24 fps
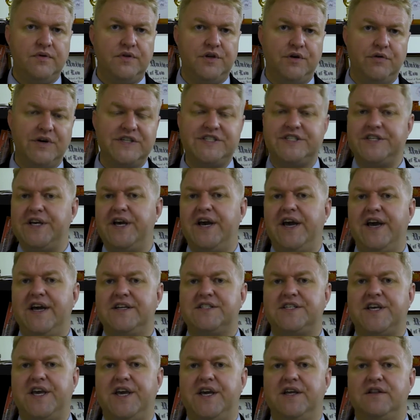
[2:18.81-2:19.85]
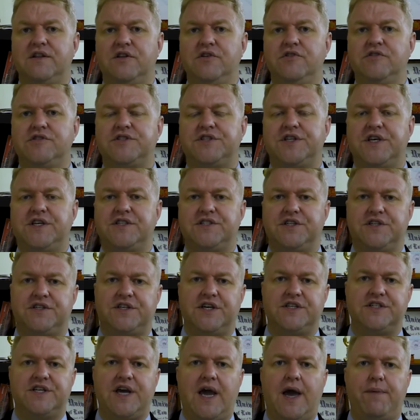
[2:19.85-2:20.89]
USCIS can lose things. It
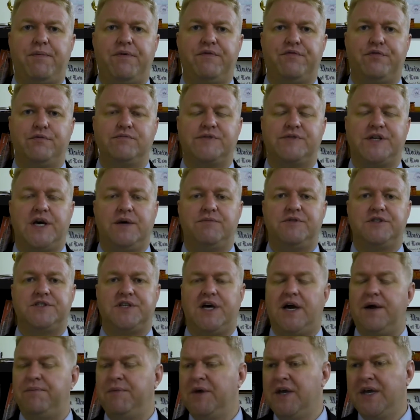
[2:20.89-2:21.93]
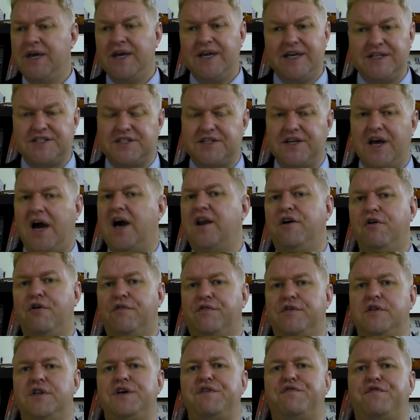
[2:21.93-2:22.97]
does happen from time to time. It's not
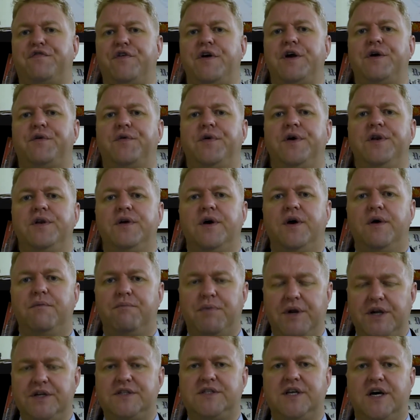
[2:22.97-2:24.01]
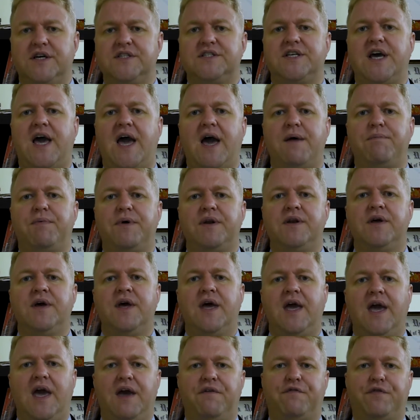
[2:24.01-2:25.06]
overly frequent, but it does happen.
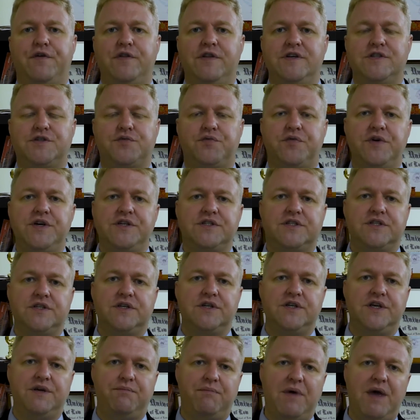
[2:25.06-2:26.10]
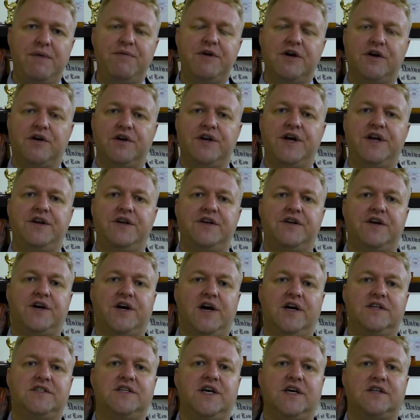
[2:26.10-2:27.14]
And for this reason, it may be a good idea to
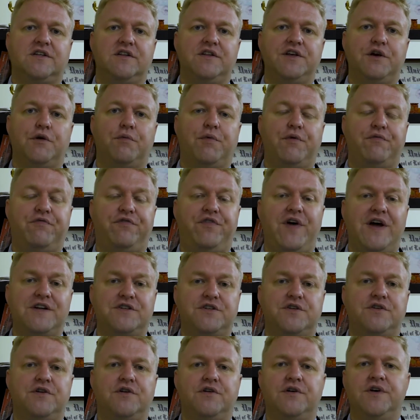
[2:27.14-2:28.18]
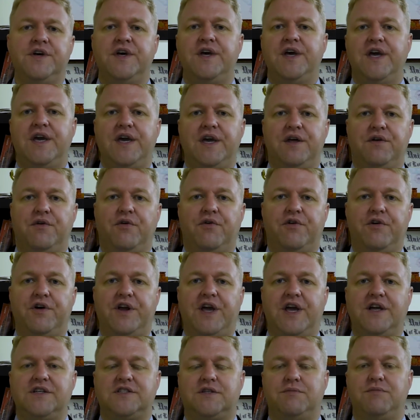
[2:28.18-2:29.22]
contact a legal professional in order to
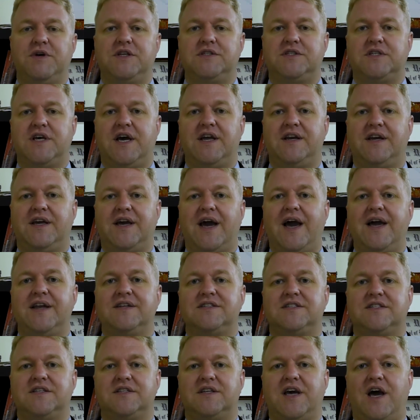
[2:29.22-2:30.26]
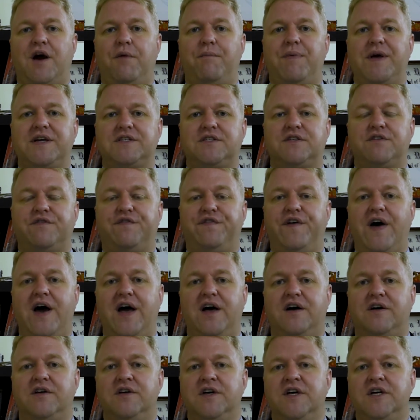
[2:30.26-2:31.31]
gain some insight and guidance into how best to
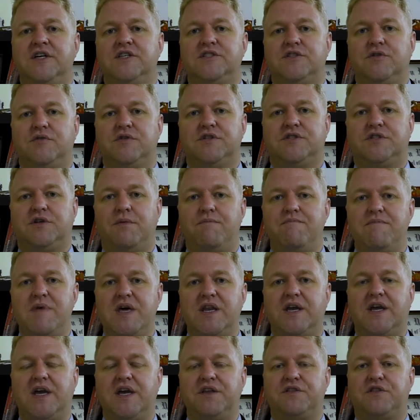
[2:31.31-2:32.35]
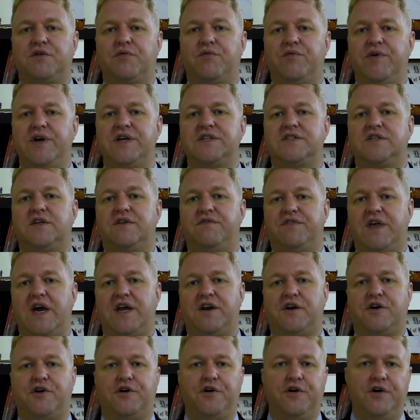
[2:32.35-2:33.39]
file so as to mitigate the risk of that
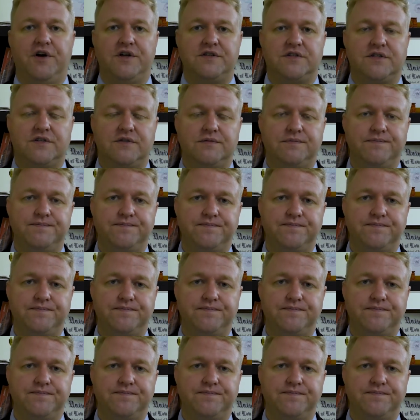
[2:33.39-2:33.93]
occurrence.